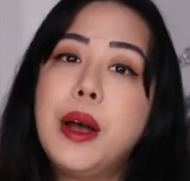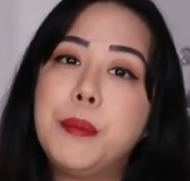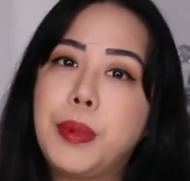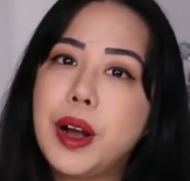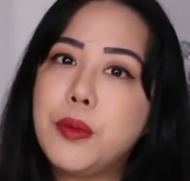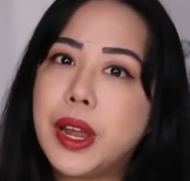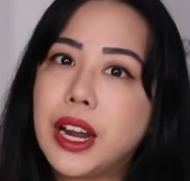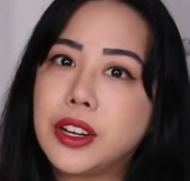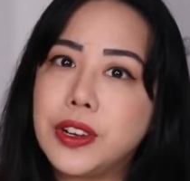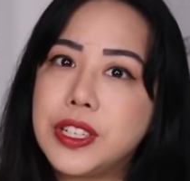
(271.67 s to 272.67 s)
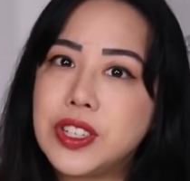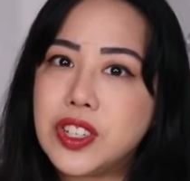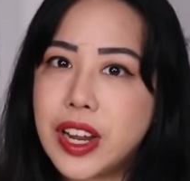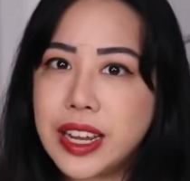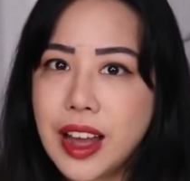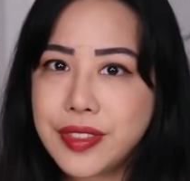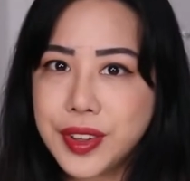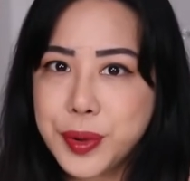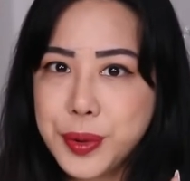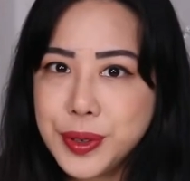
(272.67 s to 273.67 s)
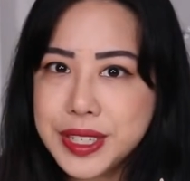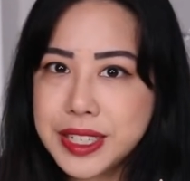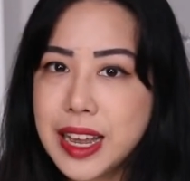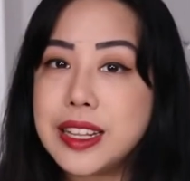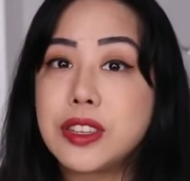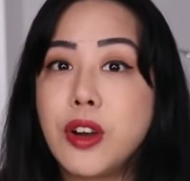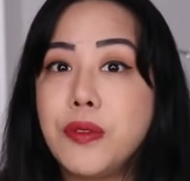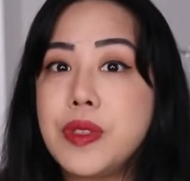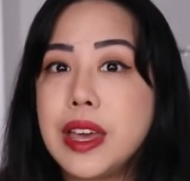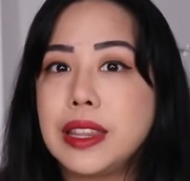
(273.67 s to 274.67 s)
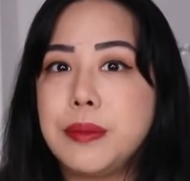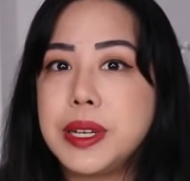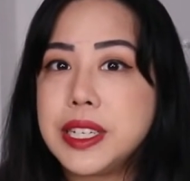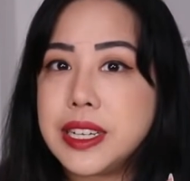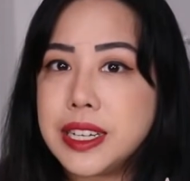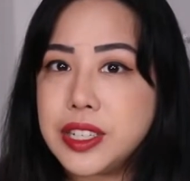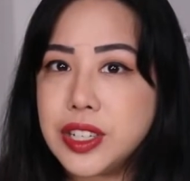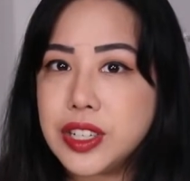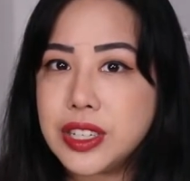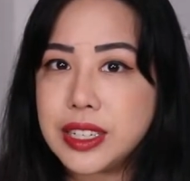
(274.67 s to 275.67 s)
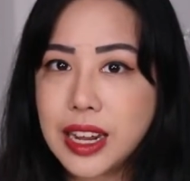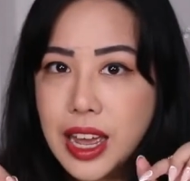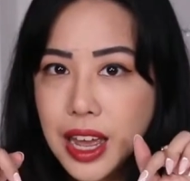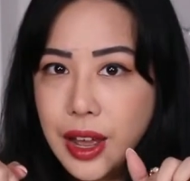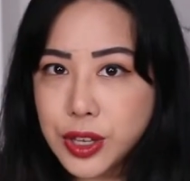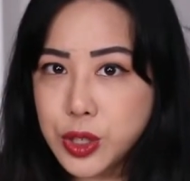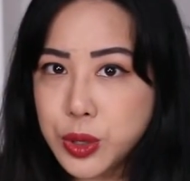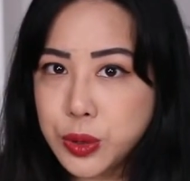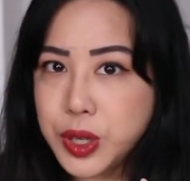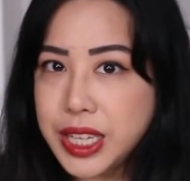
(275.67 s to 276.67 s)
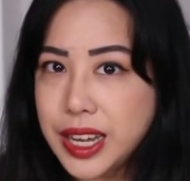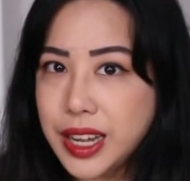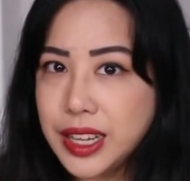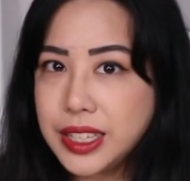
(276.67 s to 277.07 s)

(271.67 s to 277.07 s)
but we are going to check out the cool designs of their limited edition 2 here.